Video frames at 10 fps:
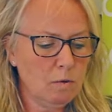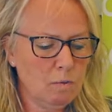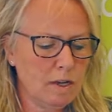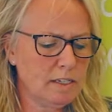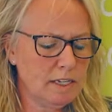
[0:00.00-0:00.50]

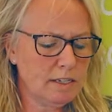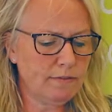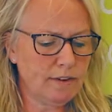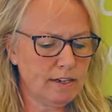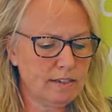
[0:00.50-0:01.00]
Words and
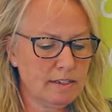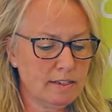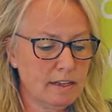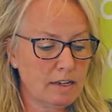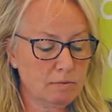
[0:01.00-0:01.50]

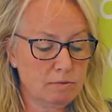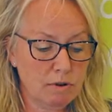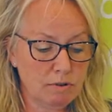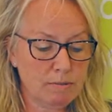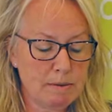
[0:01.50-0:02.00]
phrases that will
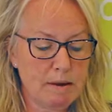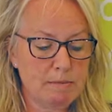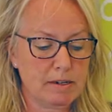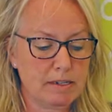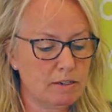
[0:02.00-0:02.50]
not be
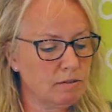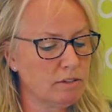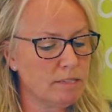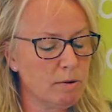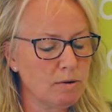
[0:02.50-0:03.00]
published or
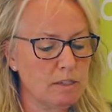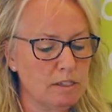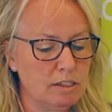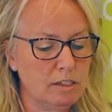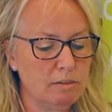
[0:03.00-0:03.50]
responded
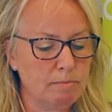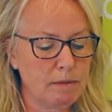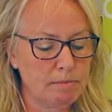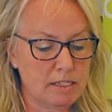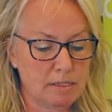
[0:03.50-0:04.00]
to by
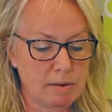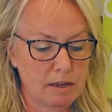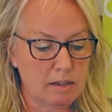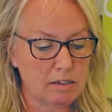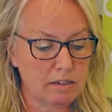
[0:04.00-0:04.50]
Mrs.
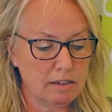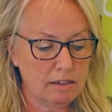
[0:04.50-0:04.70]
Bird.